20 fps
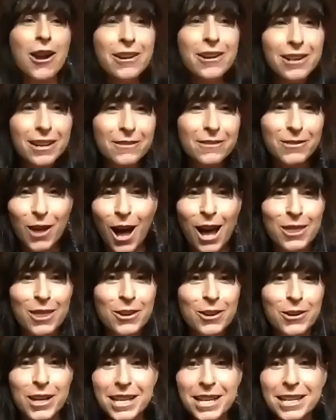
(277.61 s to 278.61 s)
of the
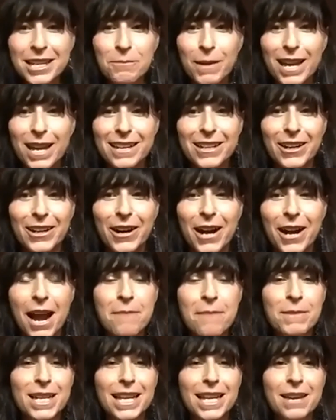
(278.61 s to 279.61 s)
Author Incubator, I
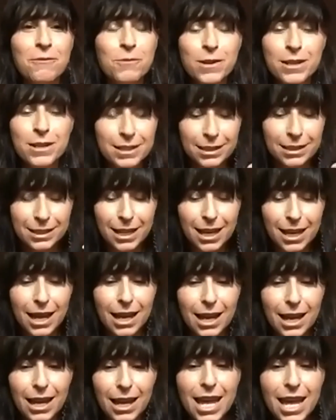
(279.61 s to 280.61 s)
mean, it was
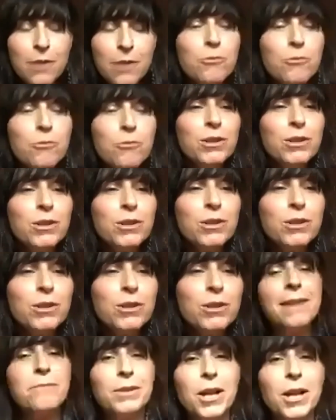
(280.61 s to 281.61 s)

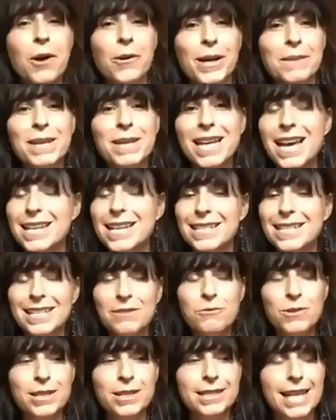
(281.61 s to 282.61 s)
mind-blowing, because it
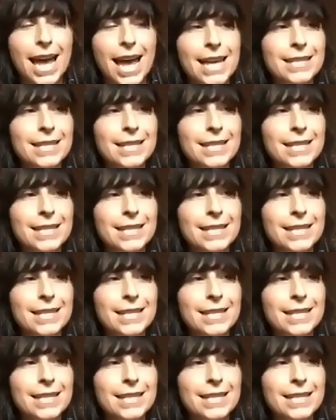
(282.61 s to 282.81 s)
was as